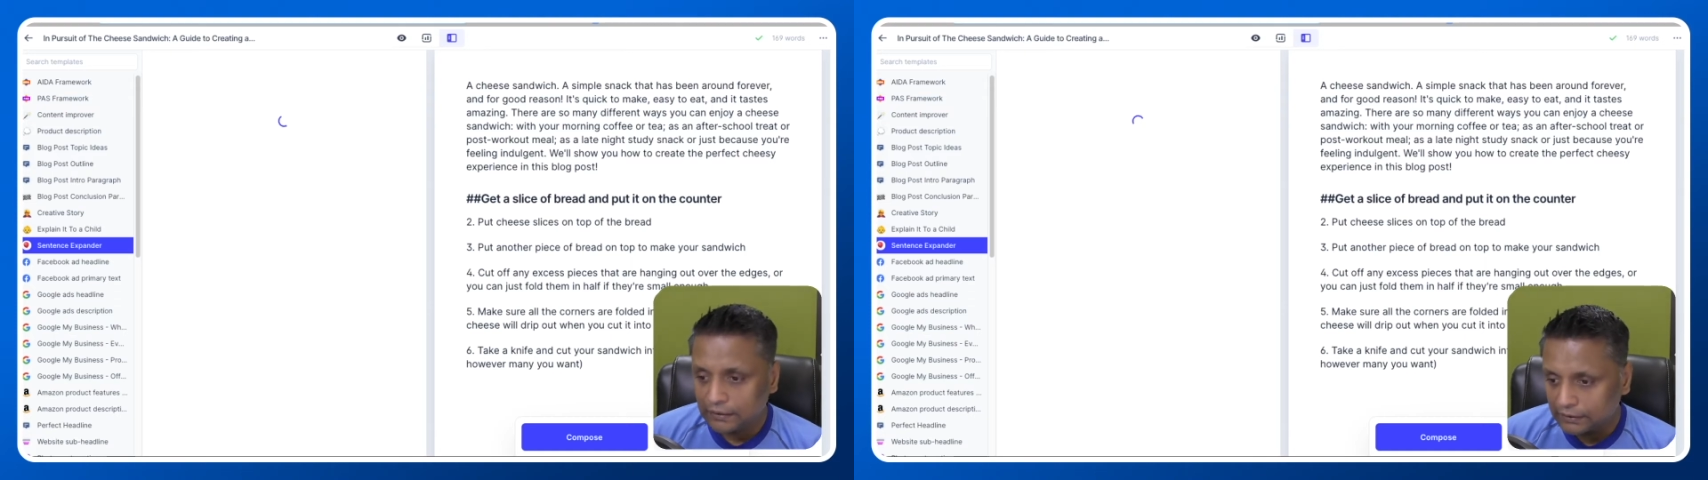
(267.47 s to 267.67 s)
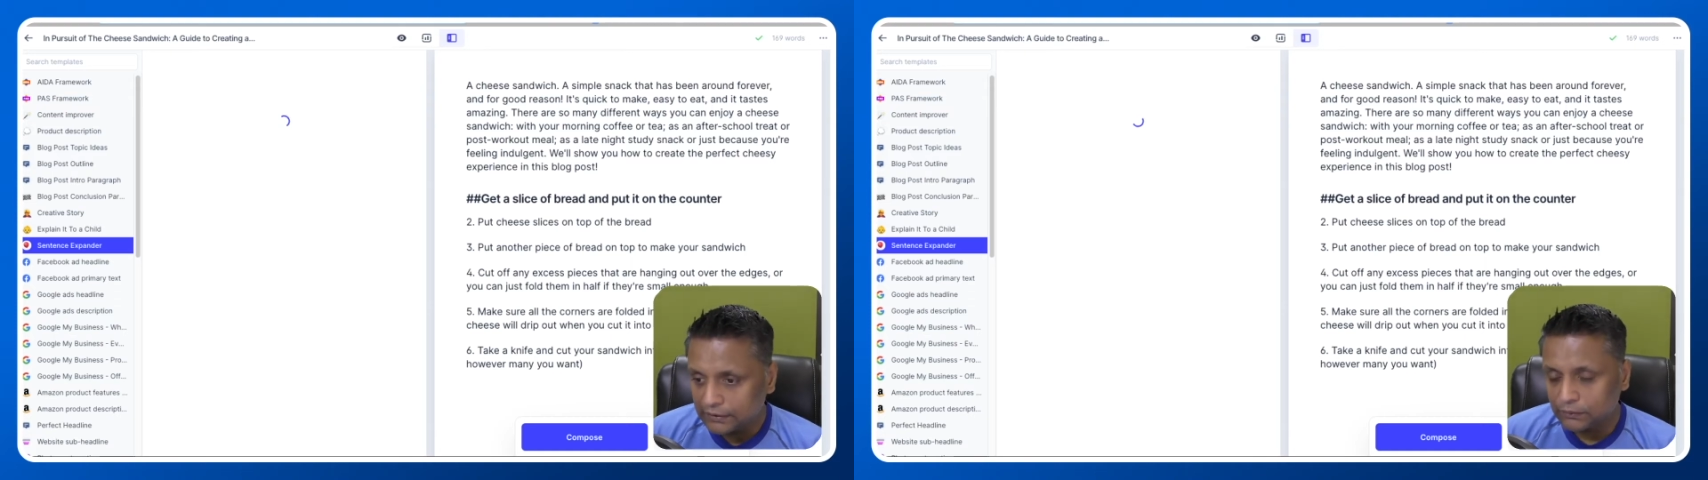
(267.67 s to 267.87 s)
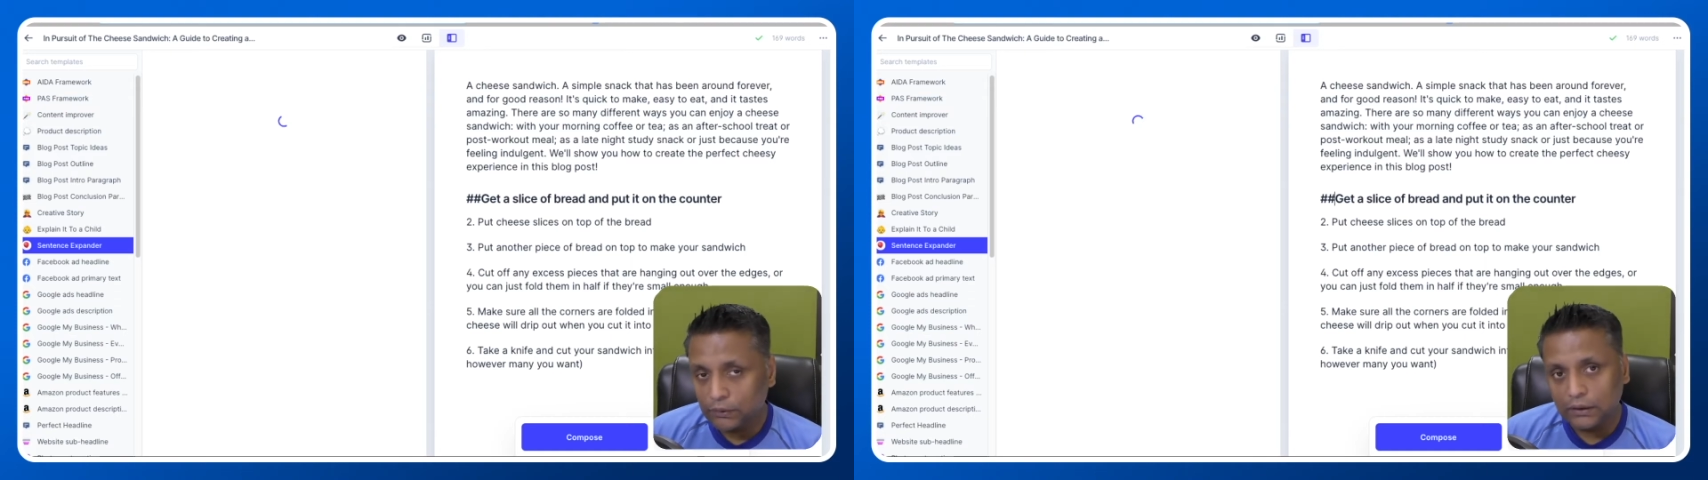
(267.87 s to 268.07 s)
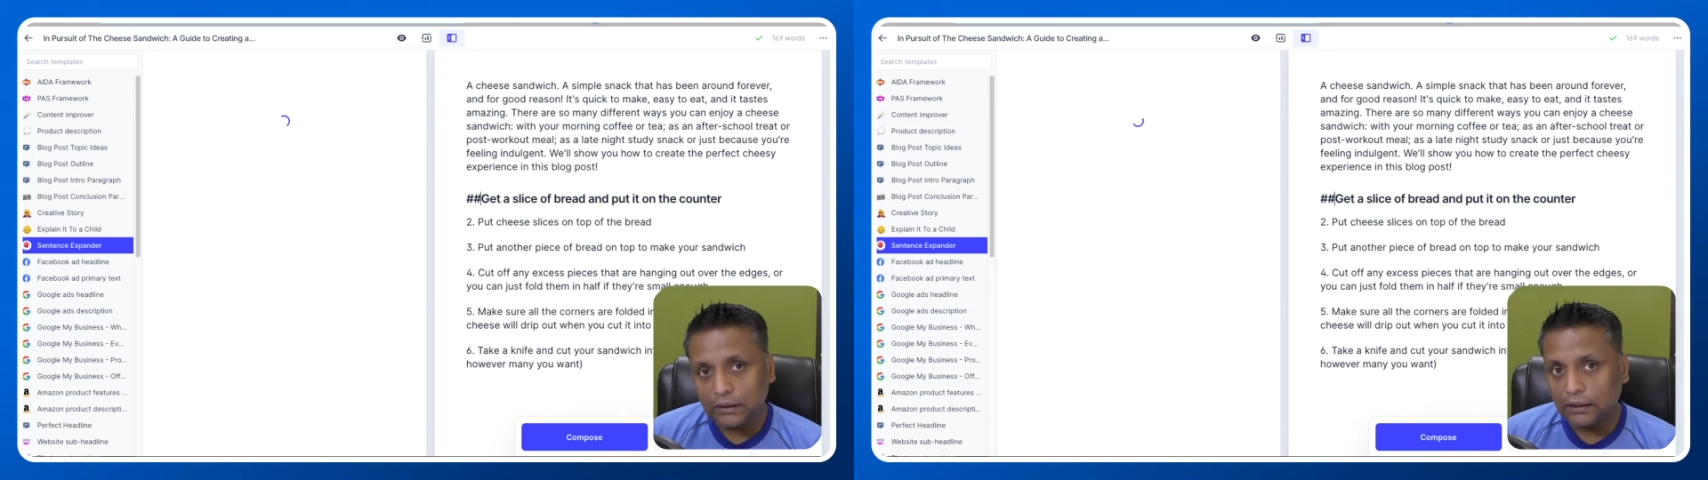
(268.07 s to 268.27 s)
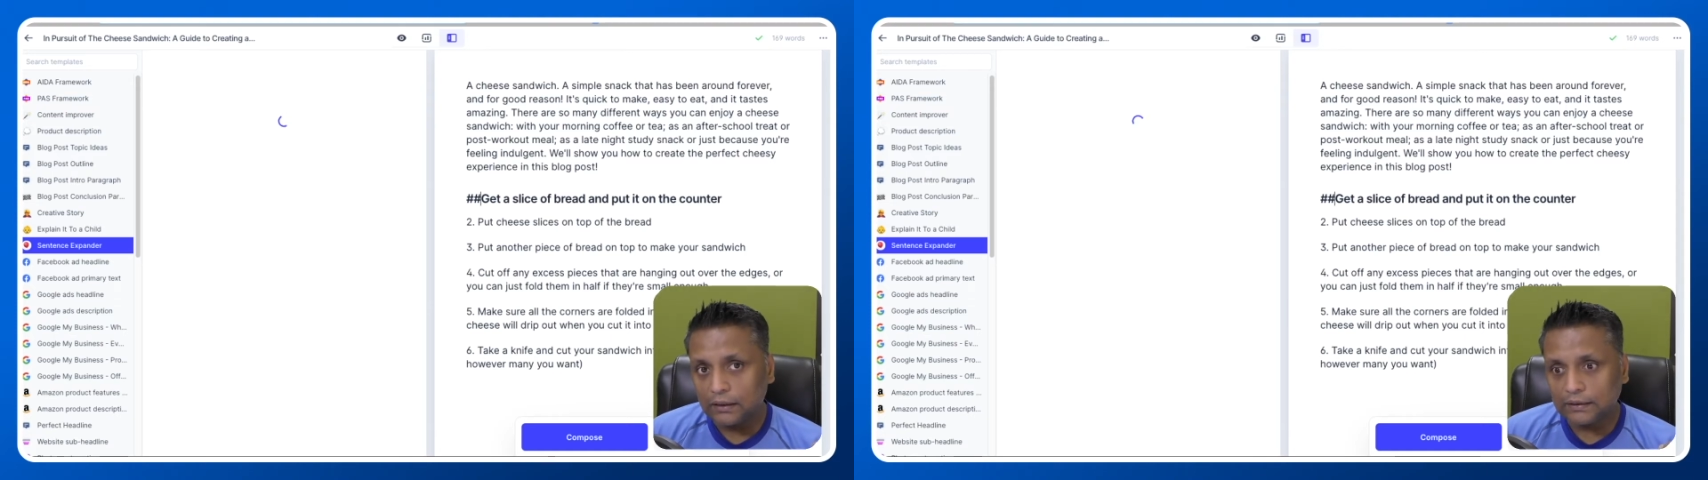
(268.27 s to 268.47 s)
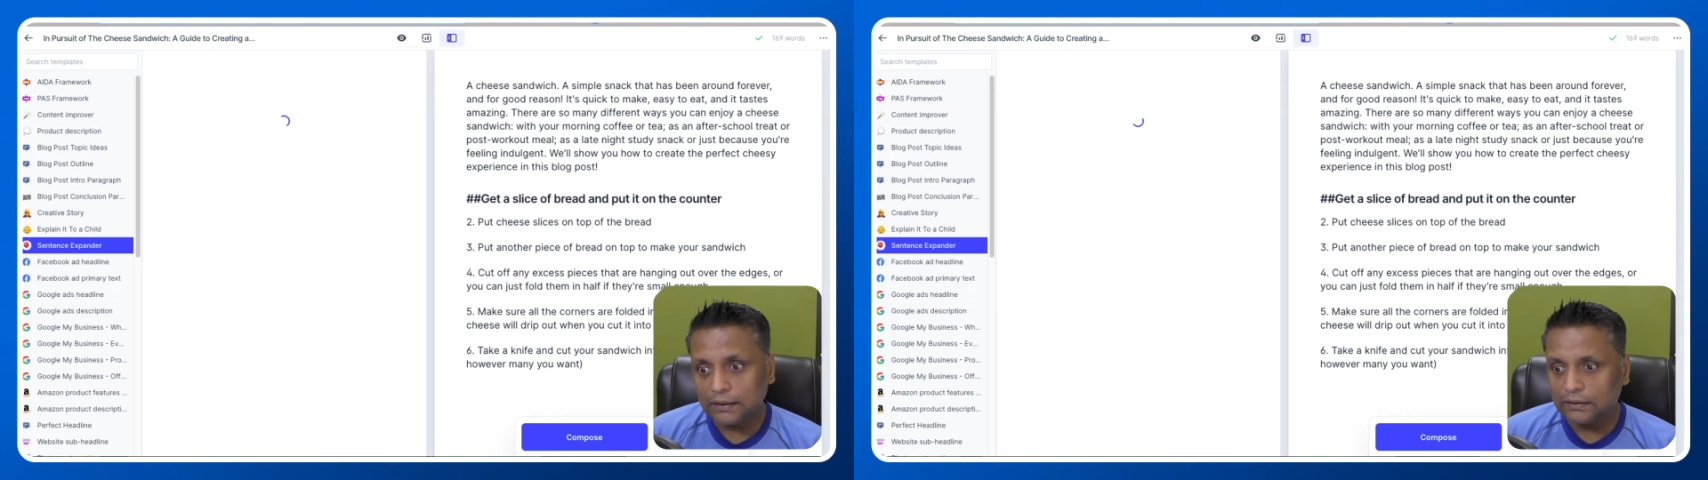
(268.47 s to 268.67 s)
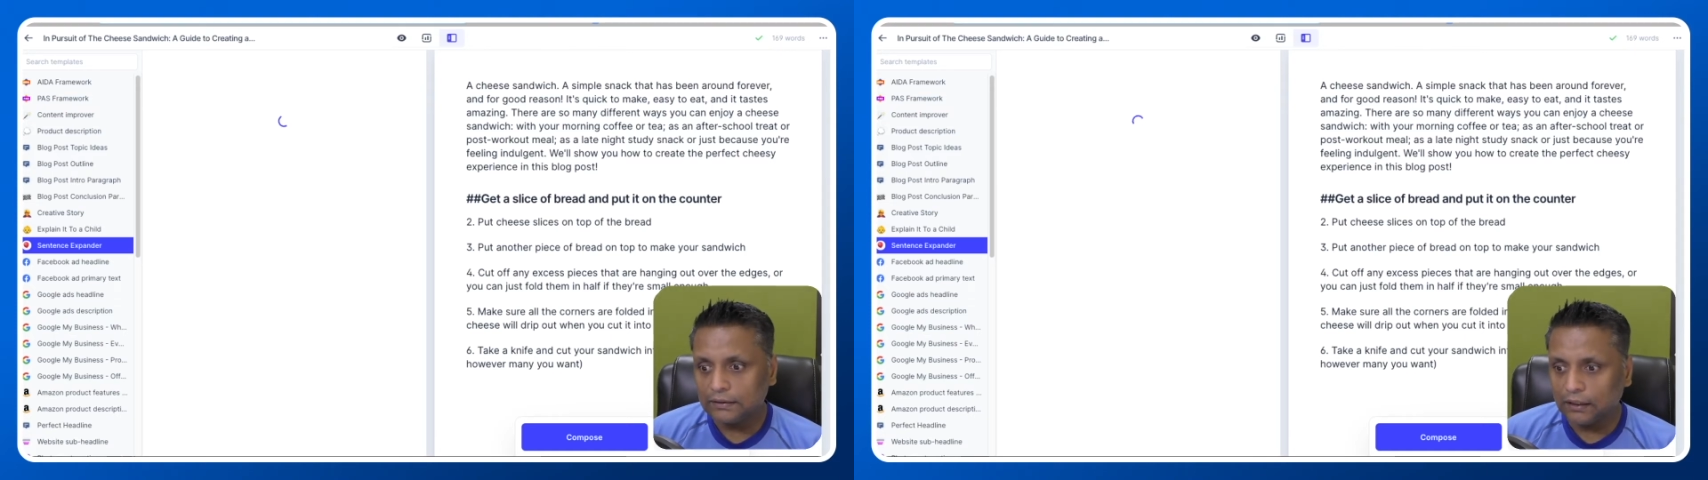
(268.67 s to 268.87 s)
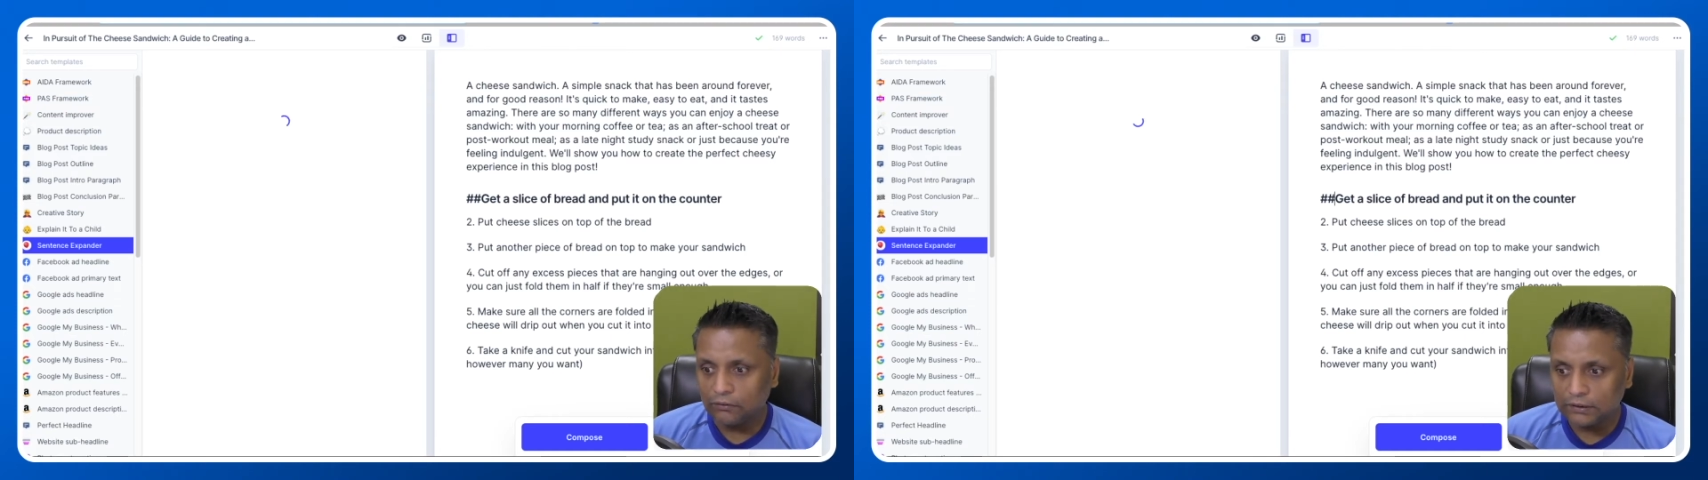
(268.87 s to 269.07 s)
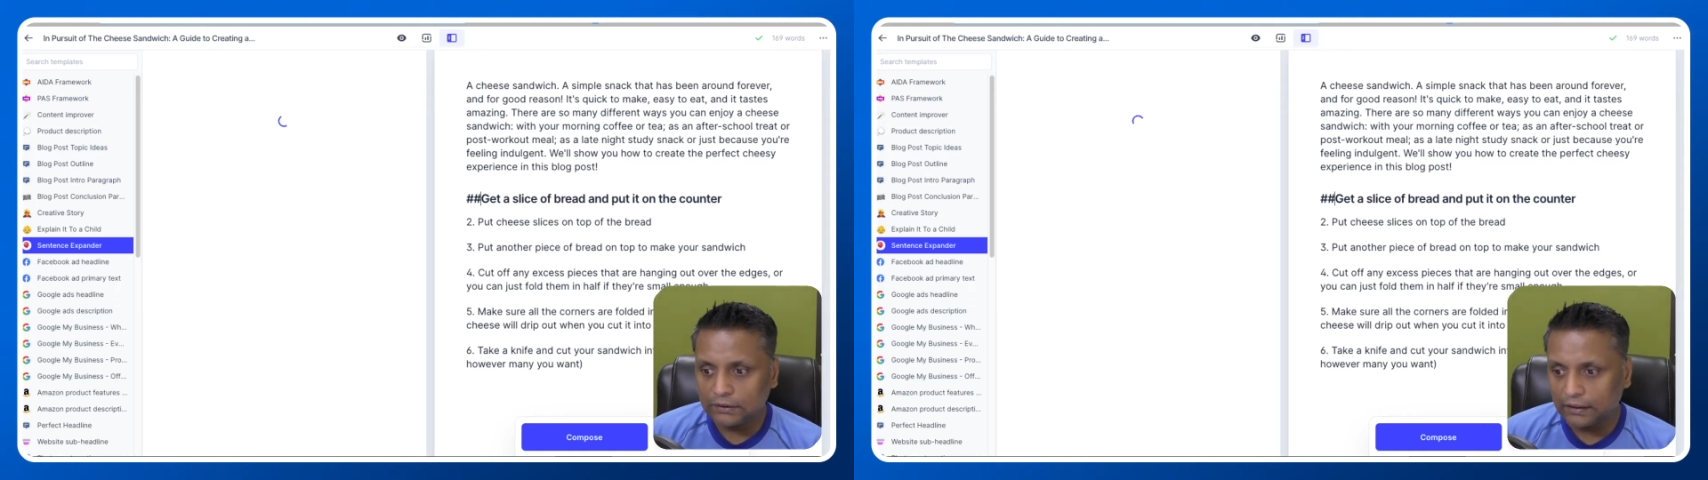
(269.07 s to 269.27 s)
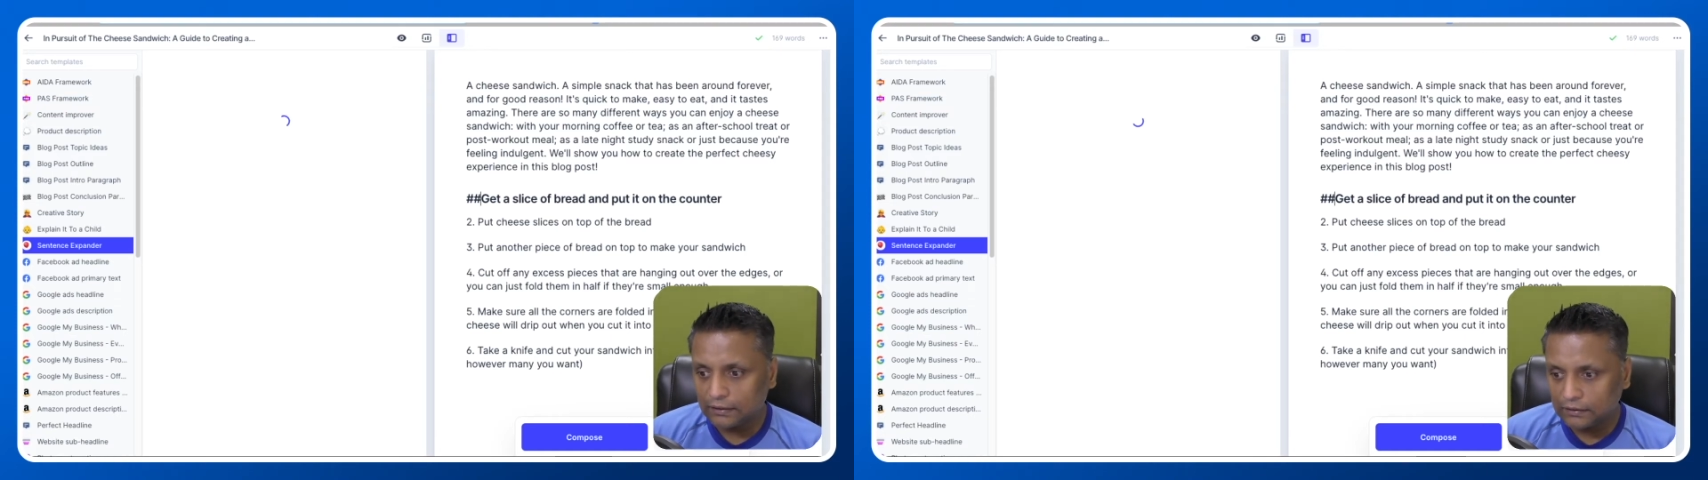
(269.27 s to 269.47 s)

this will tell Jarvis that